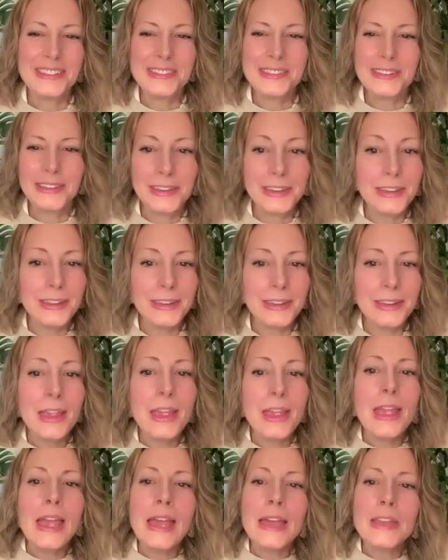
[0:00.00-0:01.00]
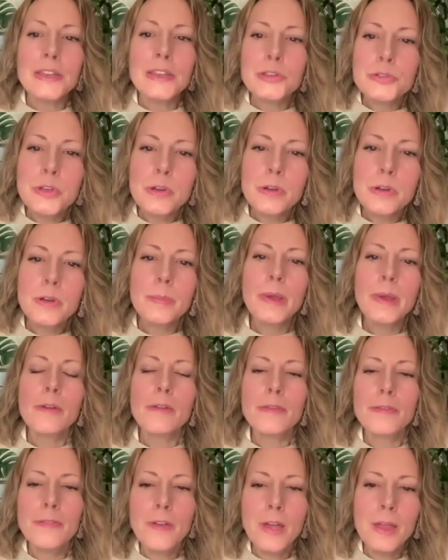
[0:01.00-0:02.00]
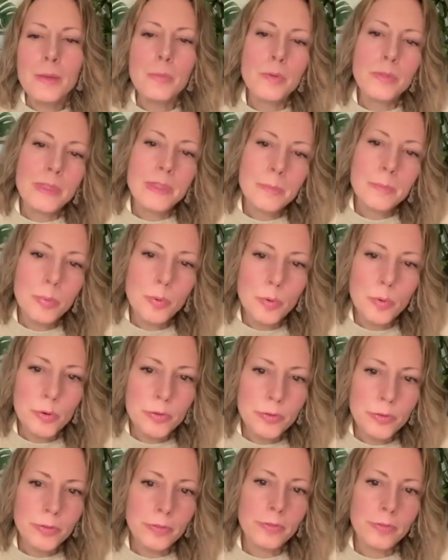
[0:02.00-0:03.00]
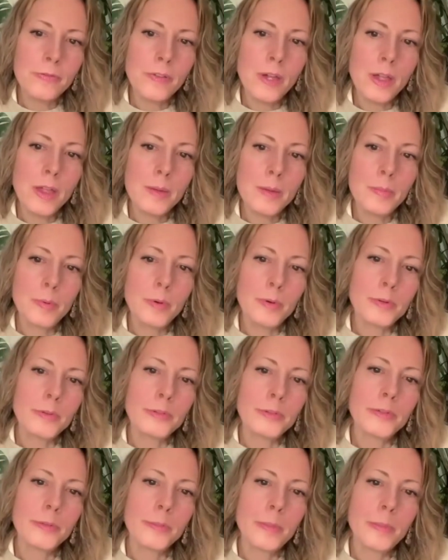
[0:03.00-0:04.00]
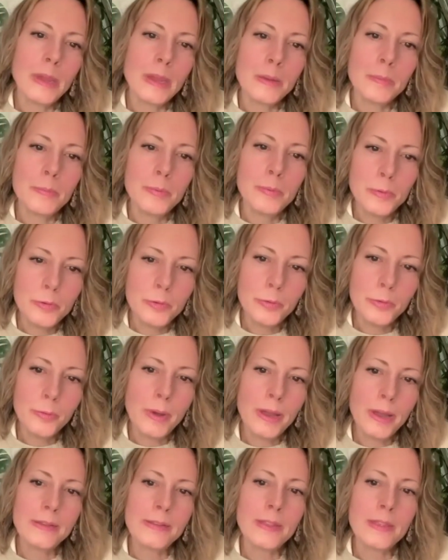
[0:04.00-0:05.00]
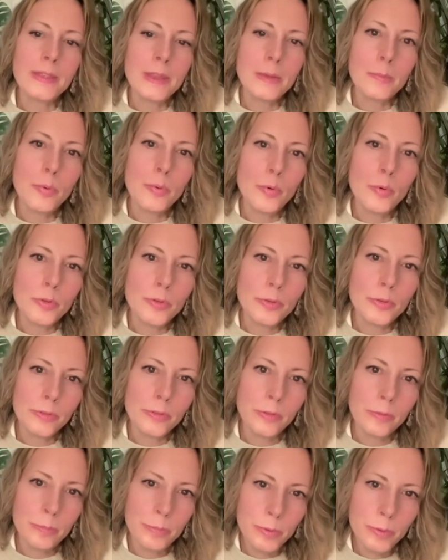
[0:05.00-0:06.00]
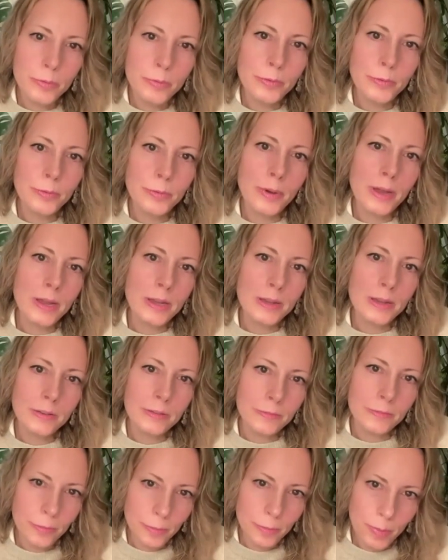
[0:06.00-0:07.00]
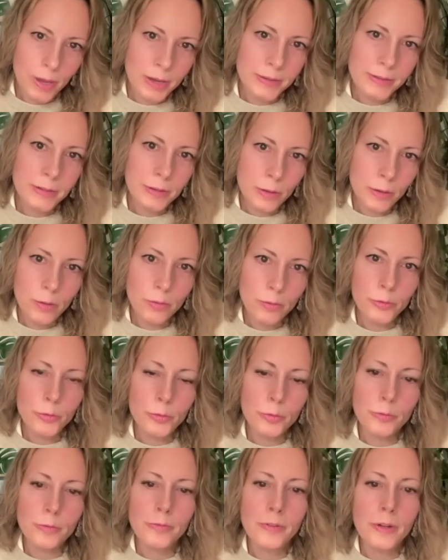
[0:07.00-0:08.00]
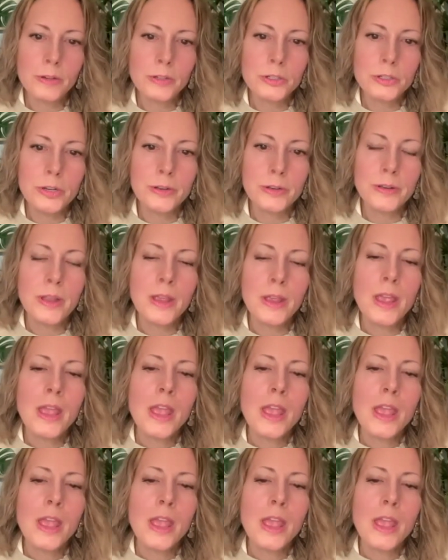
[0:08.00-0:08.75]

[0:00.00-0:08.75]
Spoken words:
the key. And you talk about fiber, the importance of fiber to make butyrate and the importance of butyrate for mitochondrial function.